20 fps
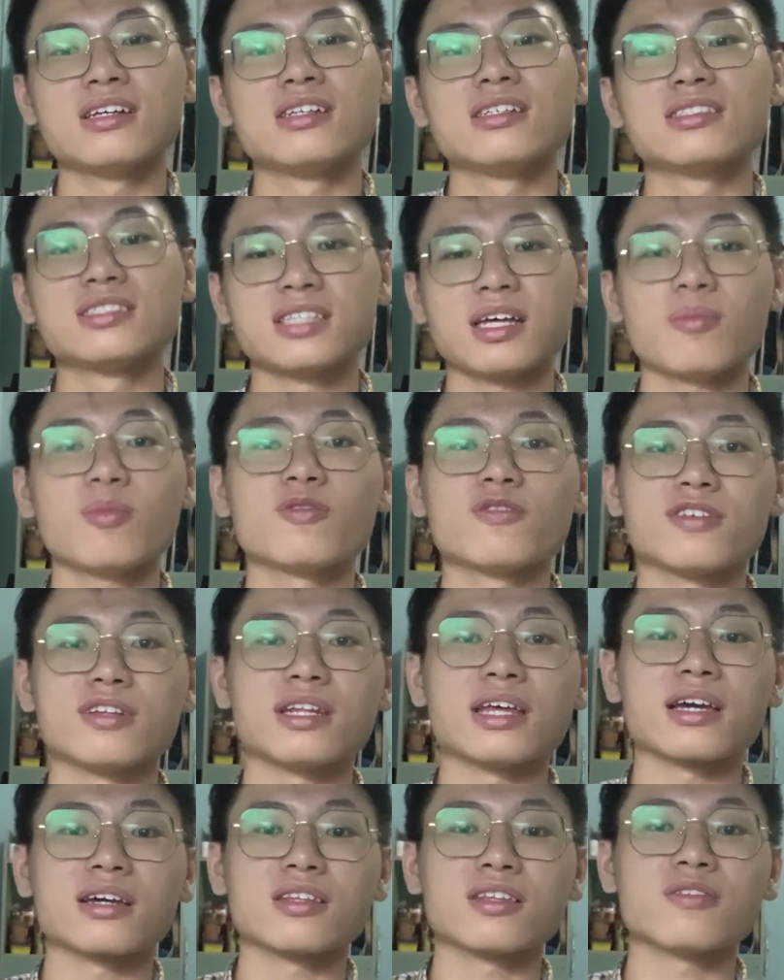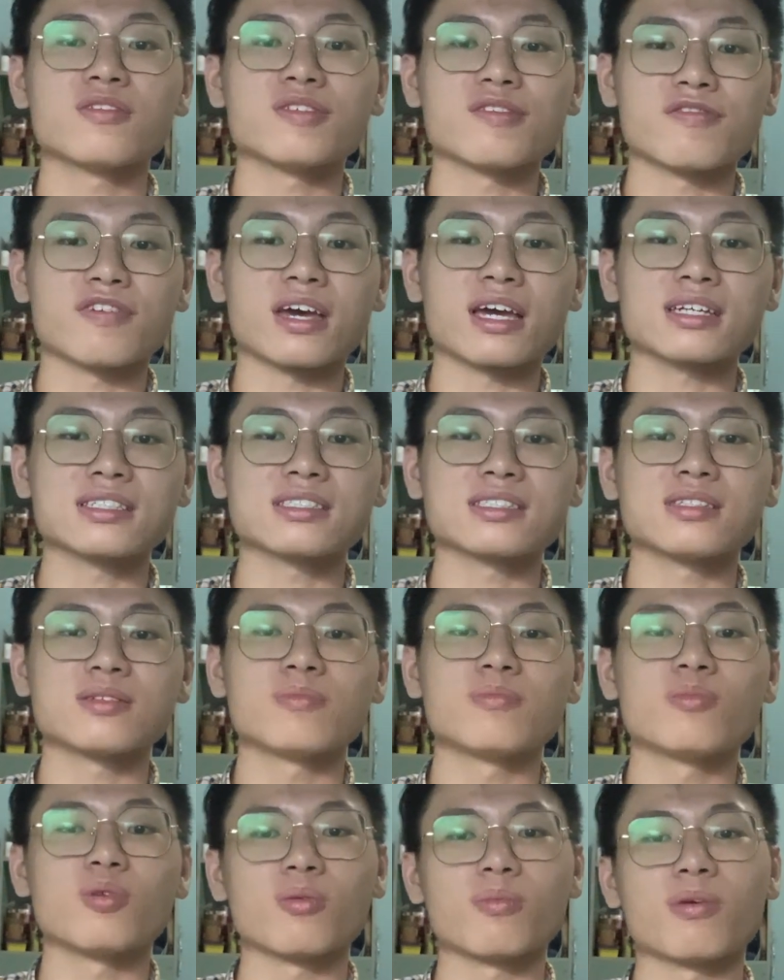Some of the negative effects
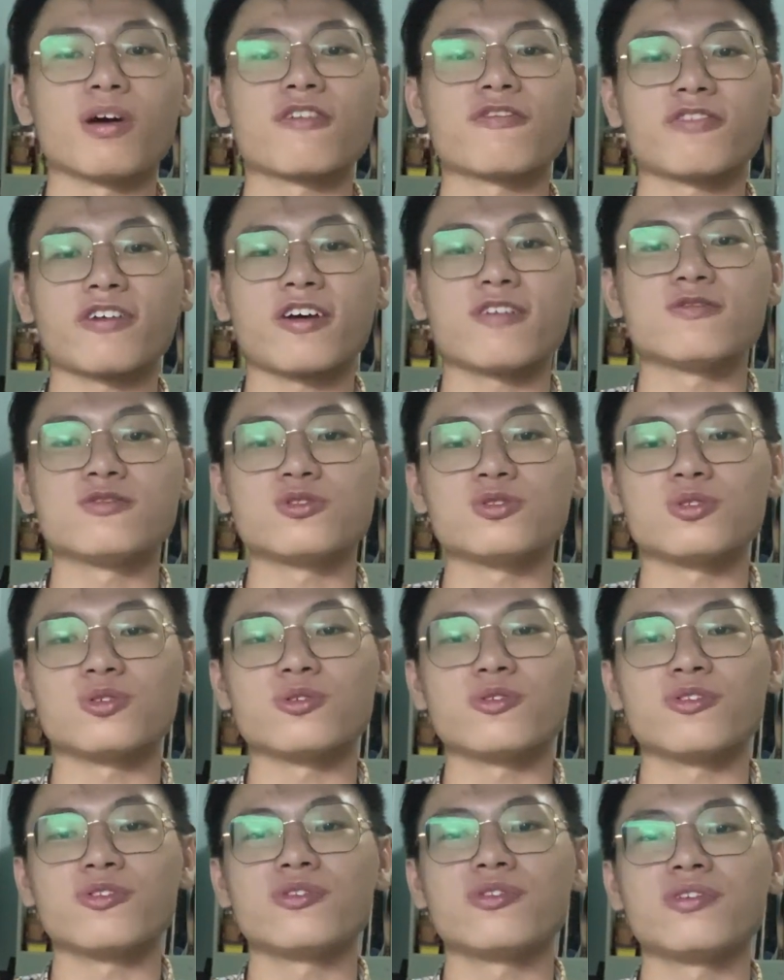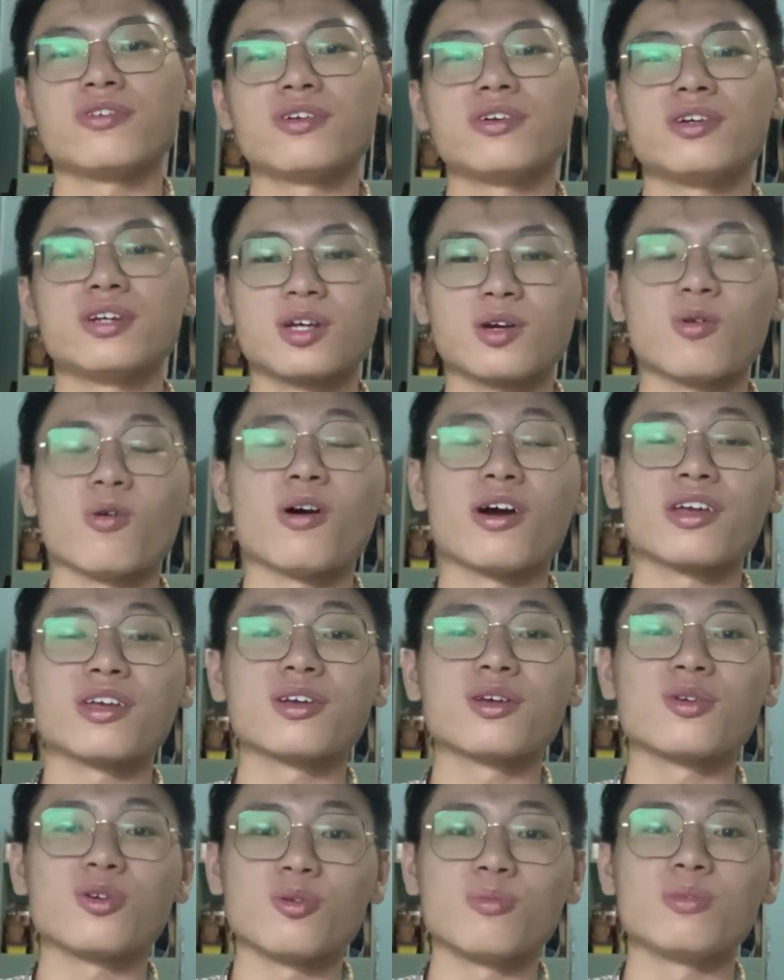brought by 5G require
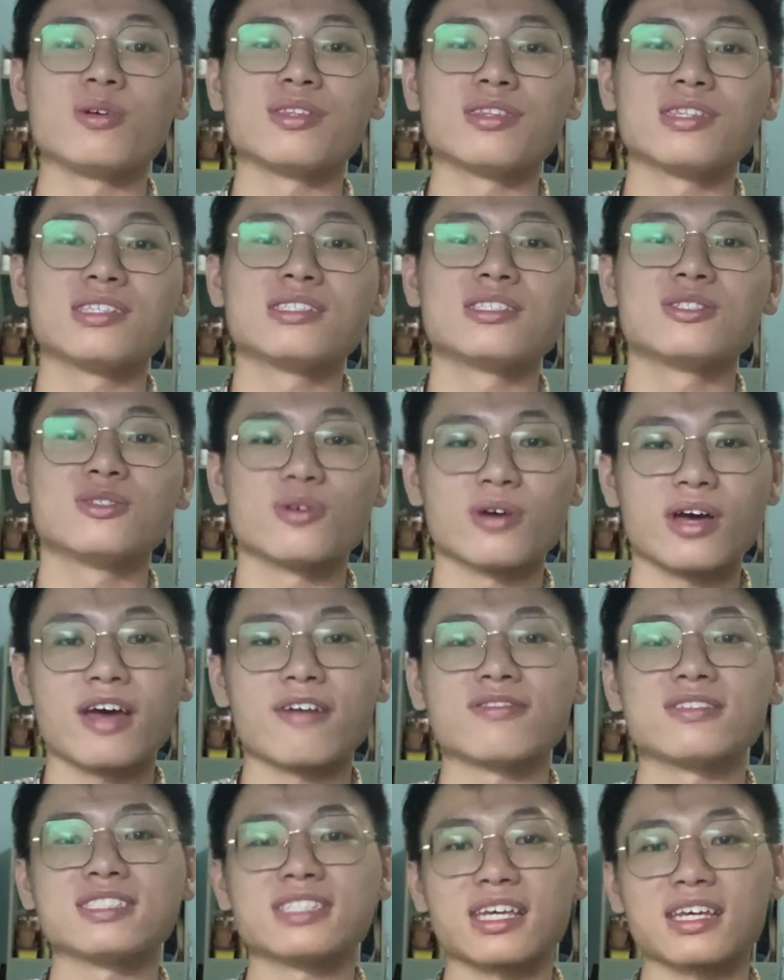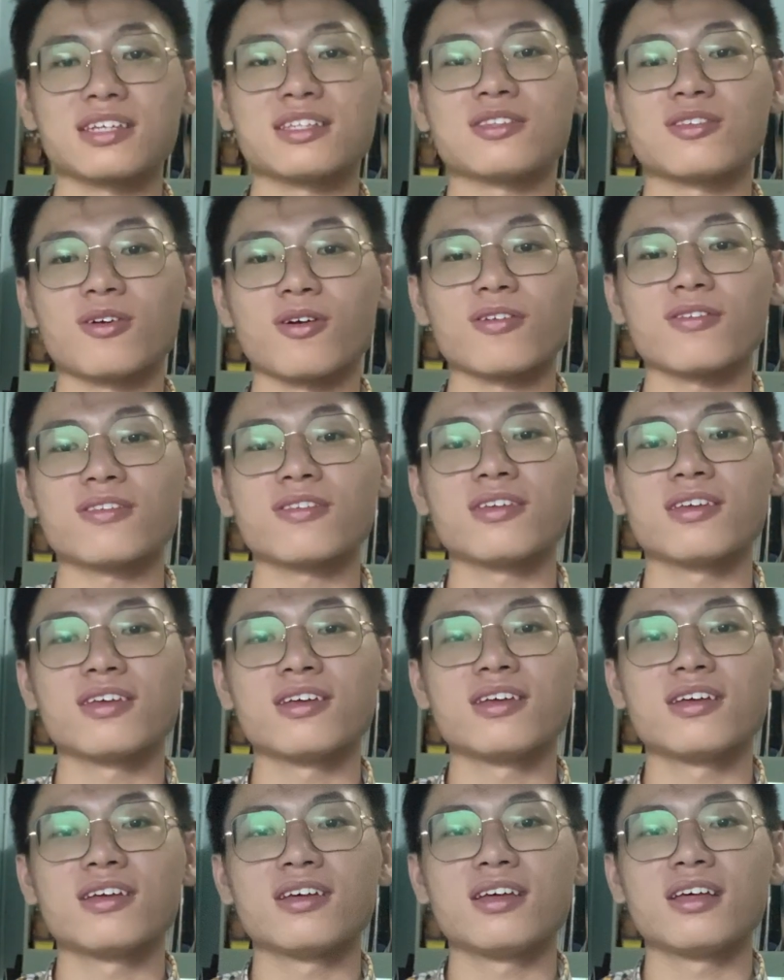humans to have a second thought.
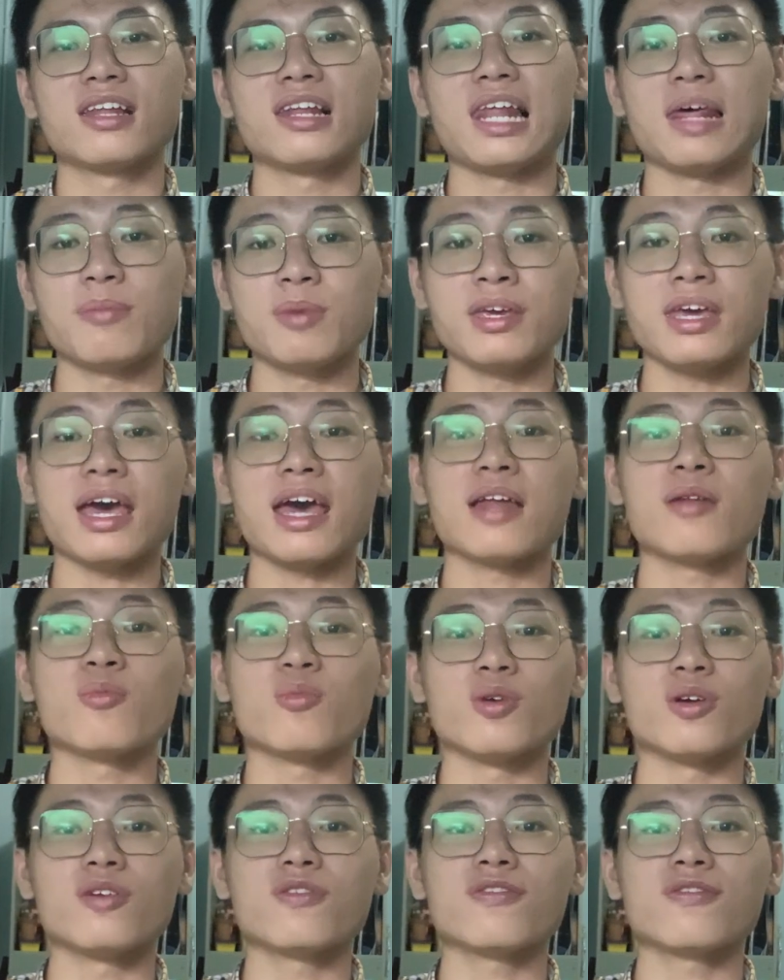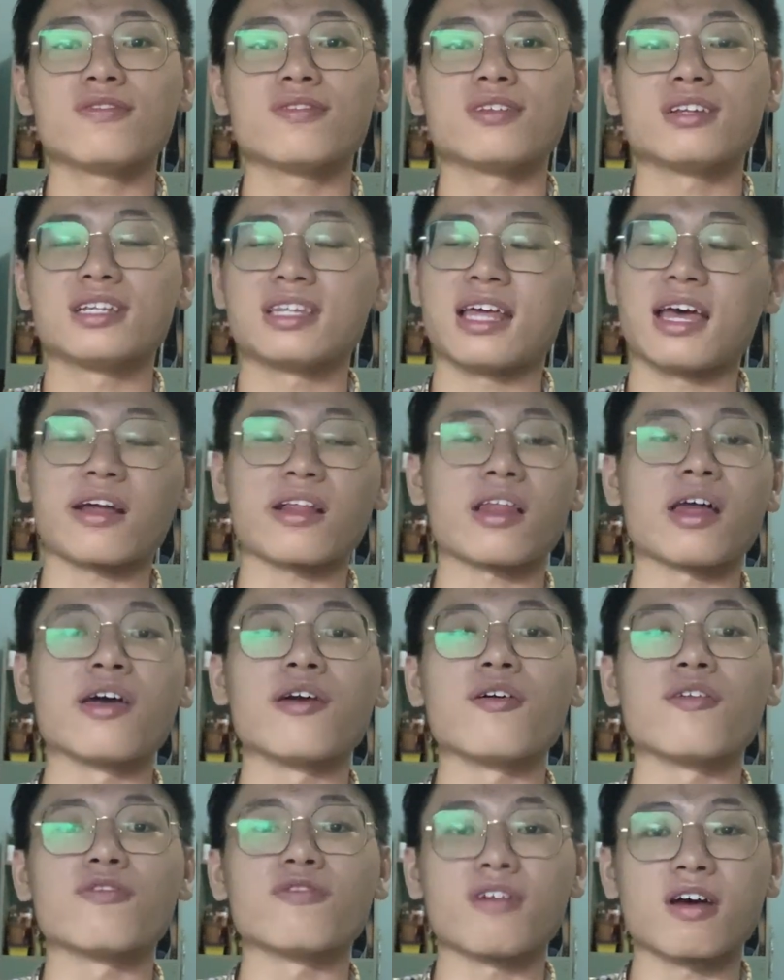Let me end with the tagline
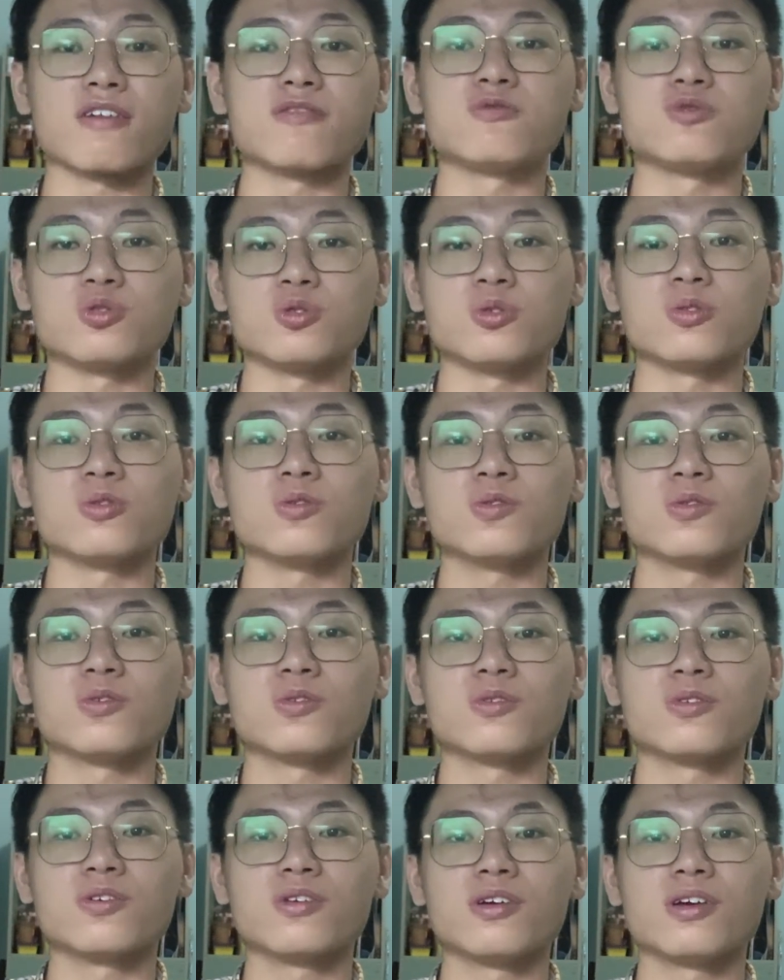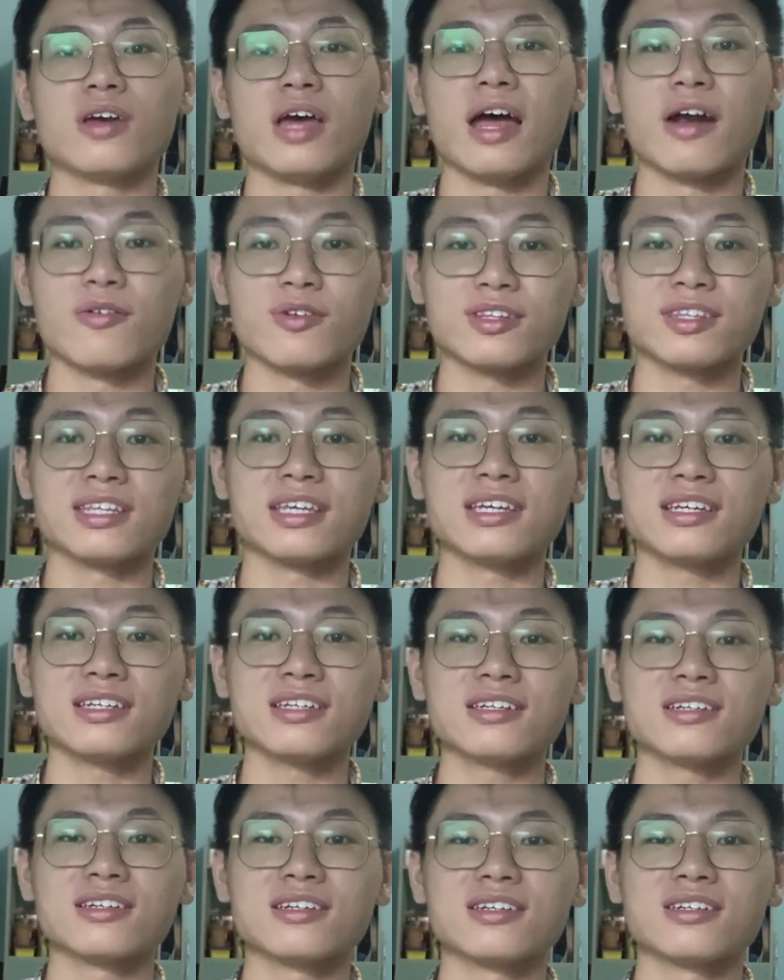of 5G: everything
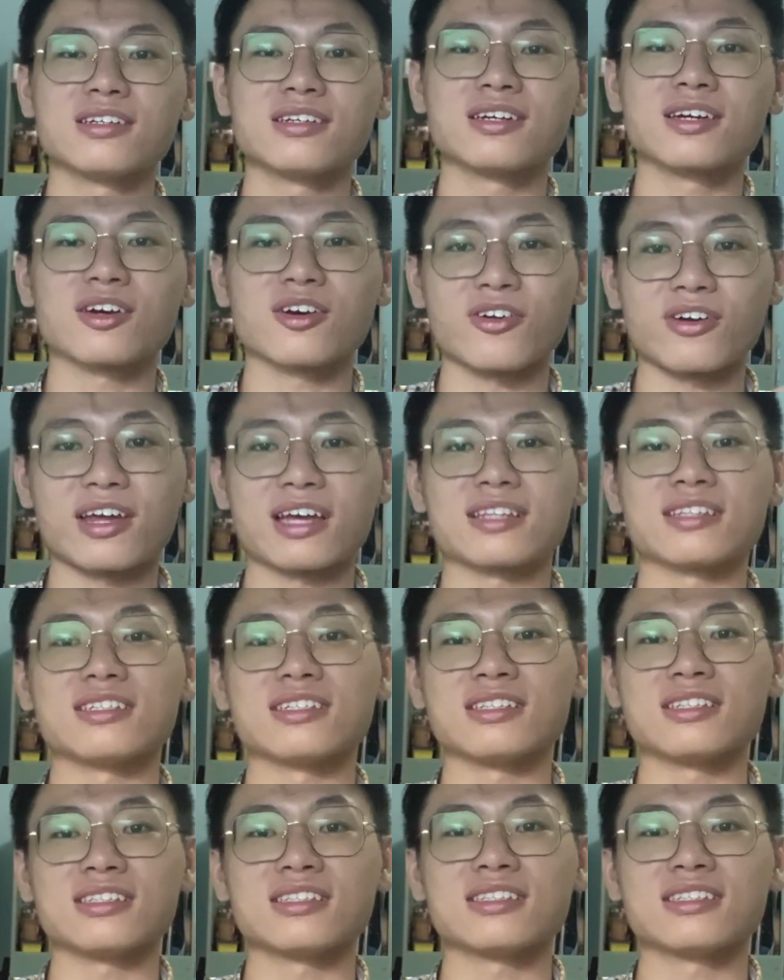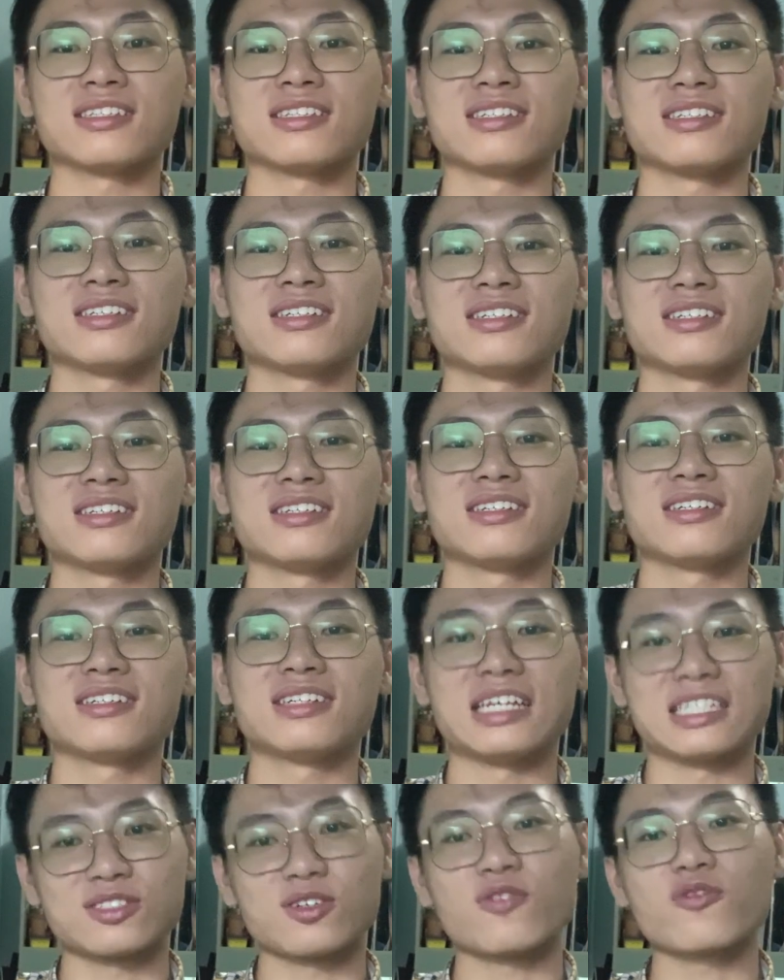connected.
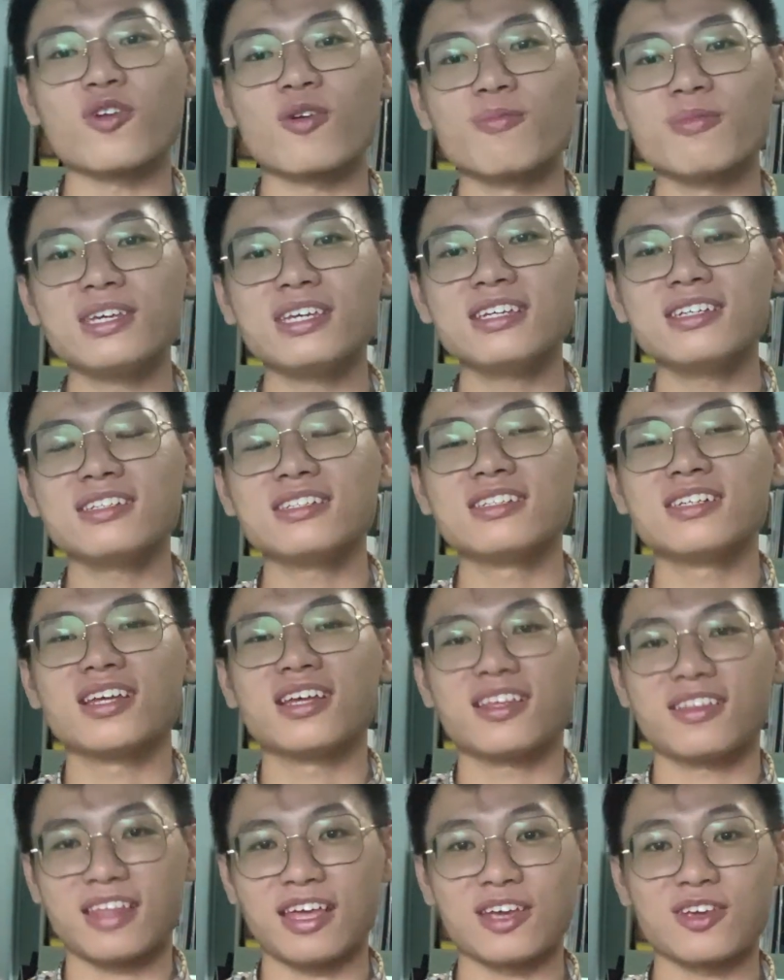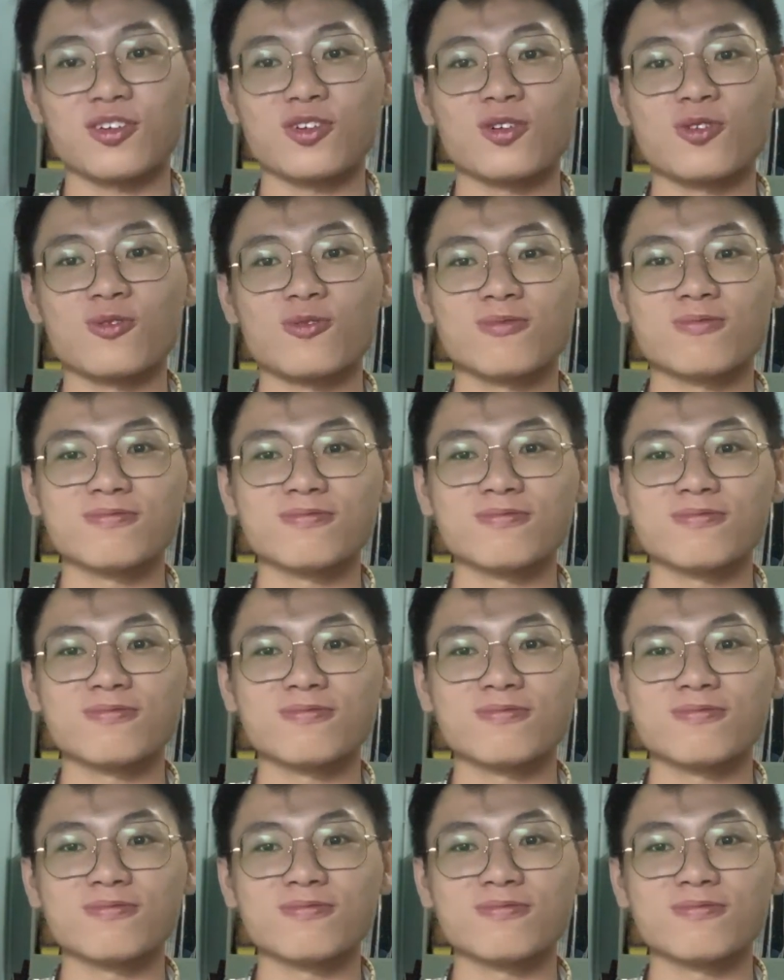That's all from me. Thank you.